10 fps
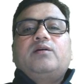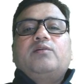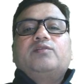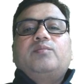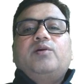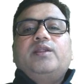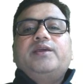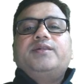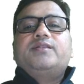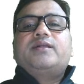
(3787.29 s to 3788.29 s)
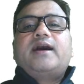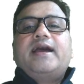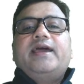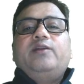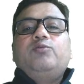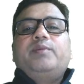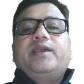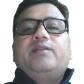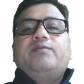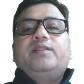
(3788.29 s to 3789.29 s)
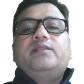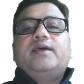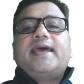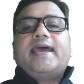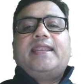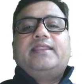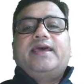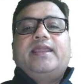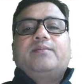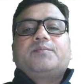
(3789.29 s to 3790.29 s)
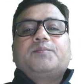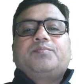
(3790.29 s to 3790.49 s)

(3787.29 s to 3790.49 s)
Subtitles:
of the body is higher to begin with, and then